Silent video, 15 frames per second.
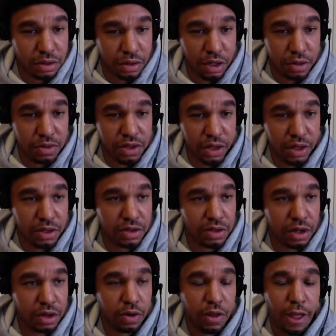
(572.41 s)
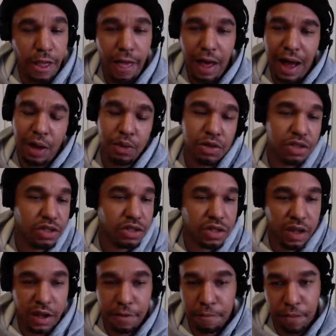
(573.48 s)
You know what I'm saying? So I would just
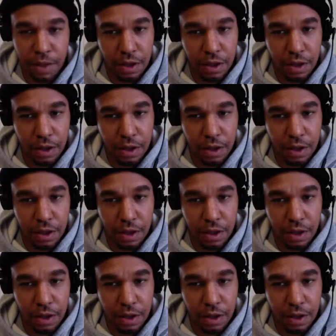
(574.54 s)
say,